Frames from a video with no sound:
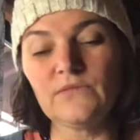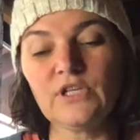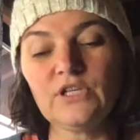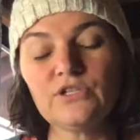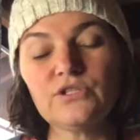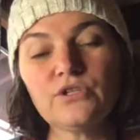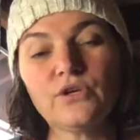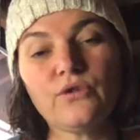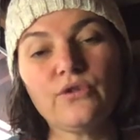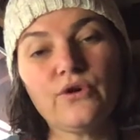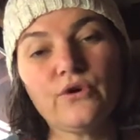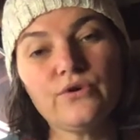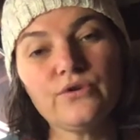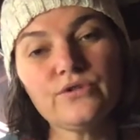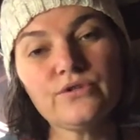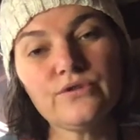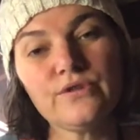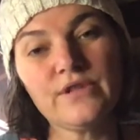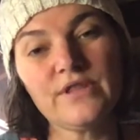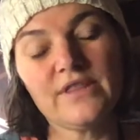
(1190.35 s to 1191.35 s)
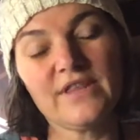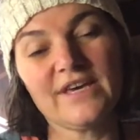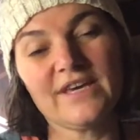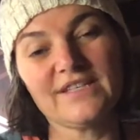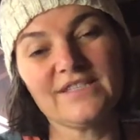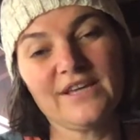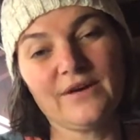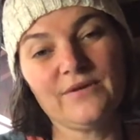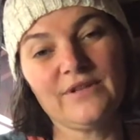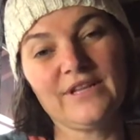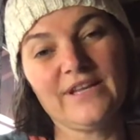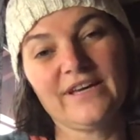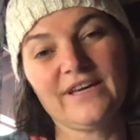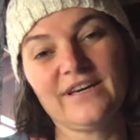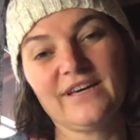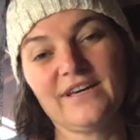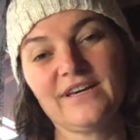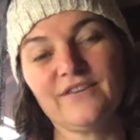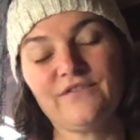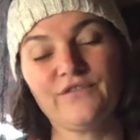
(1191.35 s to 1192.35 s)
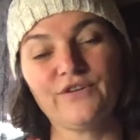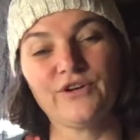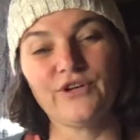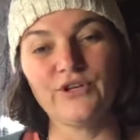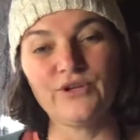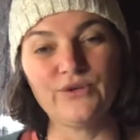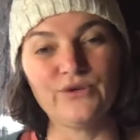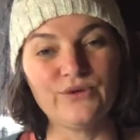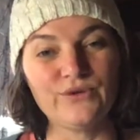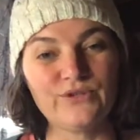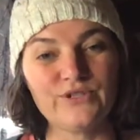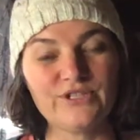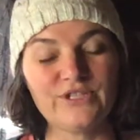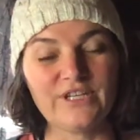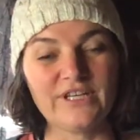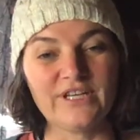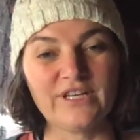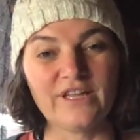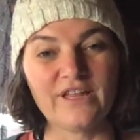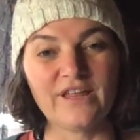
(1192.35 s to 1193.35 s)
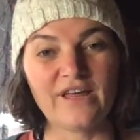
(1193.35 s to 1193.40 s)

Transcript: So those are the things I would like for you to